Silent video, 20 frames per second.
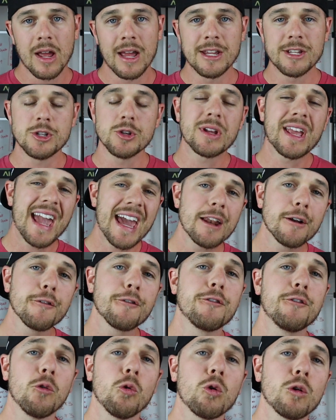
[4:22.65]
is you can't
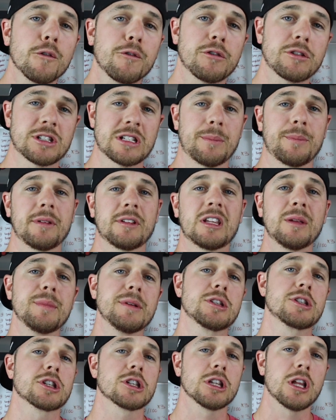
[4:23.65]
afford for something to
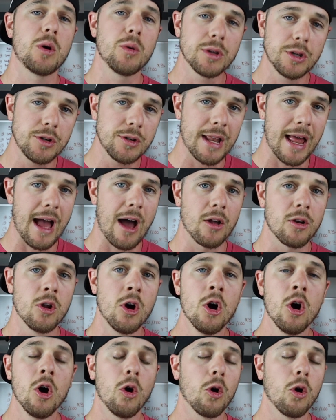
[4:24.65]
be slowing you down